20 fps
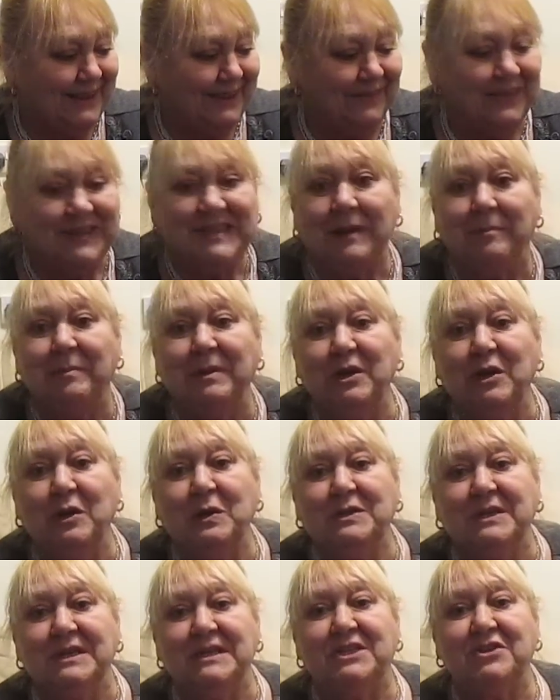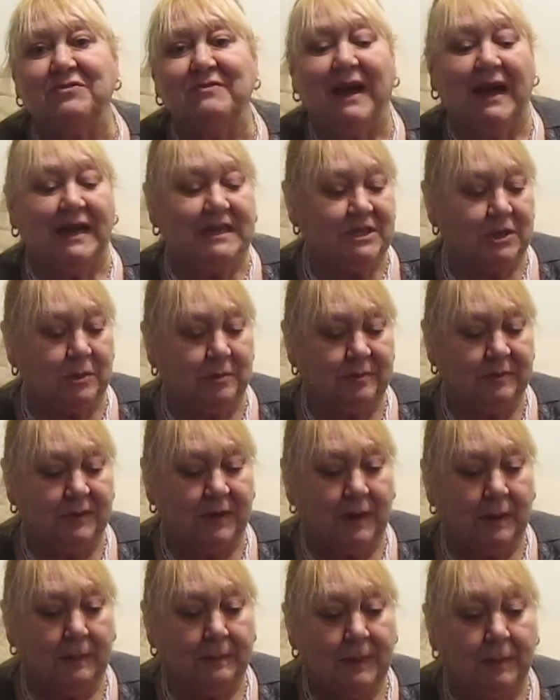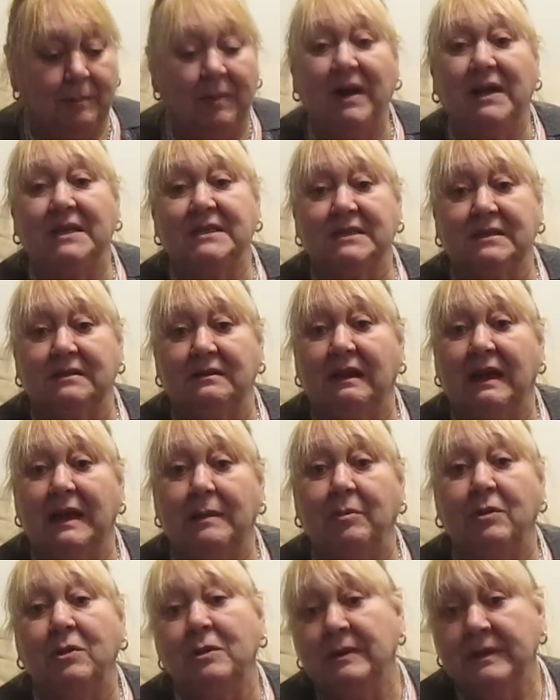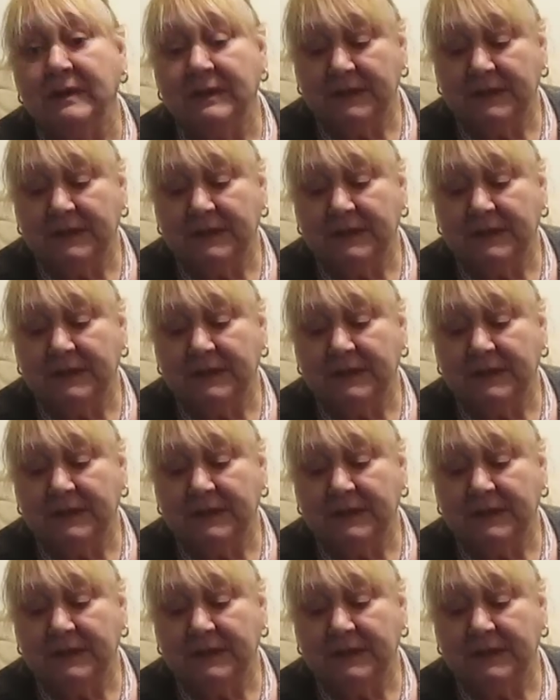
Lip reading: That I've been using to write up a parcel label.